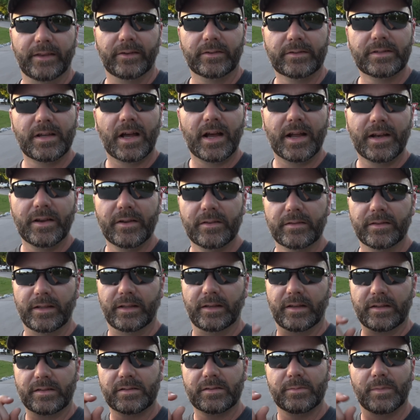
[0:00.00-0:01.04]
They're tinier
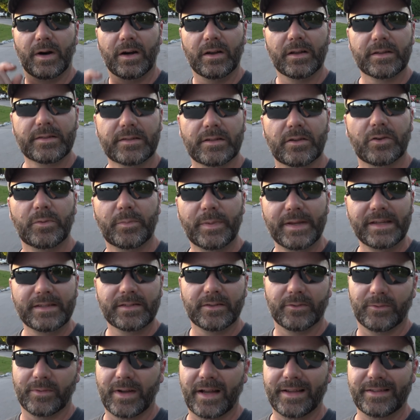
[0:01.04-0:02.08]
than the smallest little
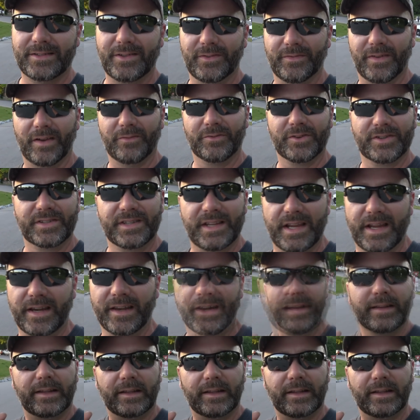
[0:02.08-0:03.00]
piece of rice you've ever seen.